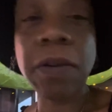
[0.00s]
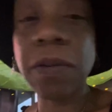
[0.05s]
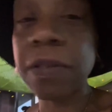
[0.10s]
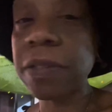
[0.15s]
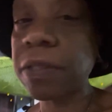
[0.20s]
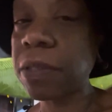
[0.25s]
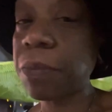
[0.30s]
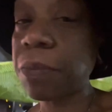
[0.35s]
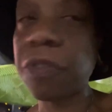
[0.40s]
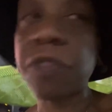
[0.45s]
on
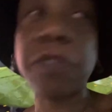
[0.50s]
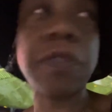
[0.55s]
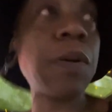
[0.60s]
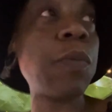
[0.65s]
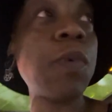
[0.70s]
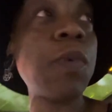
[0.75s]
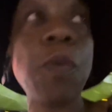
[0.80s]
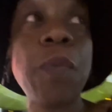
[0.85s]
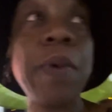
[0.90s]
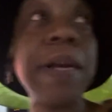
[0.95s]
some shit
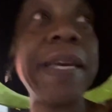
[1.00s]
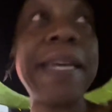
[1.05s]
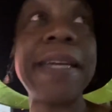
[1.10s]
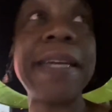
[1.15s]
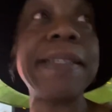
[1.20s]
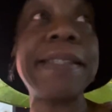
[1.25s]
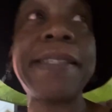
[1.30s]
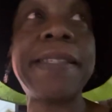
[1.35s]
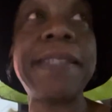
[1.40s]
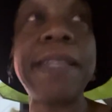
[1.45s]
where we
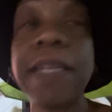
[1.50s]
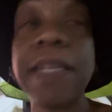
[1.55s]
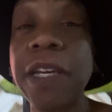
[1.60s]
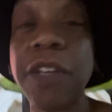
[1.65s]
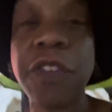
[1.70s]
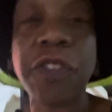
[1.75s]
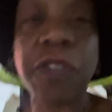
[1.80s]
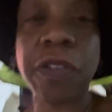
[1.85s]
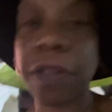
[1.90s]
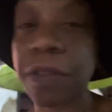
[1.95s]
can see
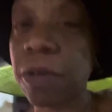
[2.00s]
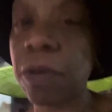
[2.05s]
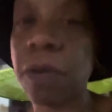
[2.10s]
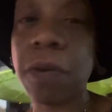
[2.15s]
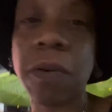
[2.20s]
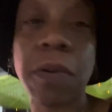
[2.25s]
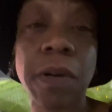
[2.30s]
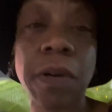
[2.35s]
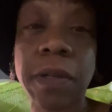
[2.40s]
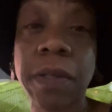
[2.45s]
each other
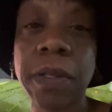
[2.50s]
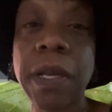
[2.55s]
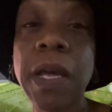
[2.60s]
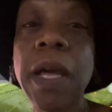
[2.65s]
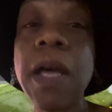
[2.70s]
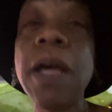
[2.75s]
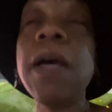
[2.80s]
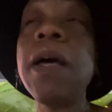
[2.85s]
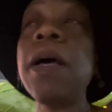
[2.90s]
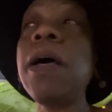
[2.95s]
on
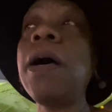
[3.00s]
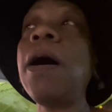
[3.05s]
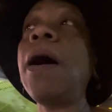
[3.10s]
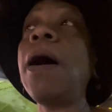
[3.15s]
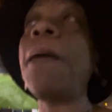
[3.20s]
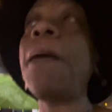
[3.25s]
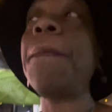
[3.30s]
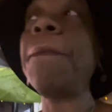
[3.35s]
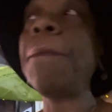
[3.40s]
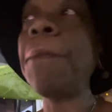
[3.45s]

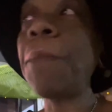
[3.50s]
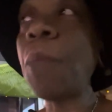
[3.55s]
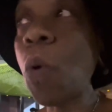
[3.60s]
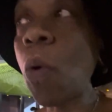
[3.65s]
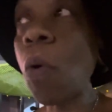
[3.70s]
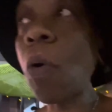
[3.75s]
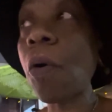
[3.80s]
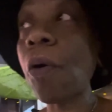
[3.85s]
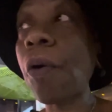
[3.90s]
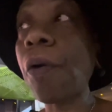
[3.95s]
a
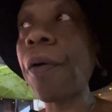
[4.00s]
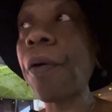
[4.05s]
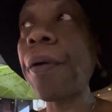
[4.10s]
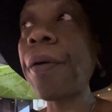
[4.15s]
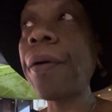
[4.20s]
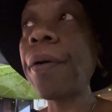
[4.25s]
more,